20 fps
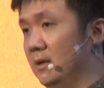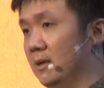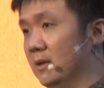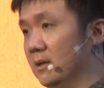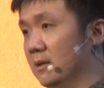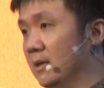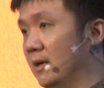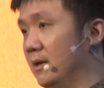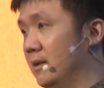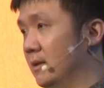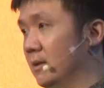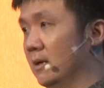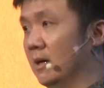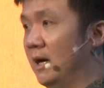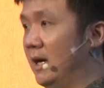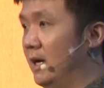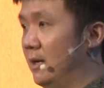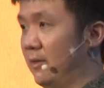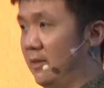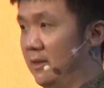than a
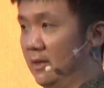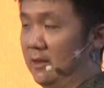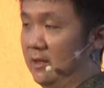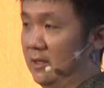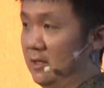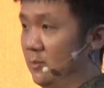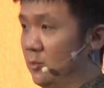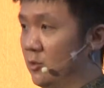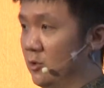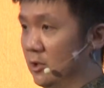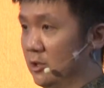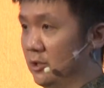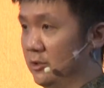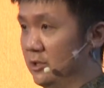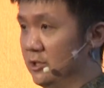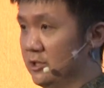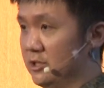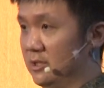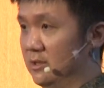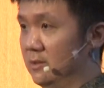house that's in a poor
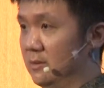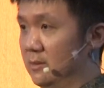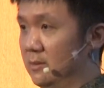condition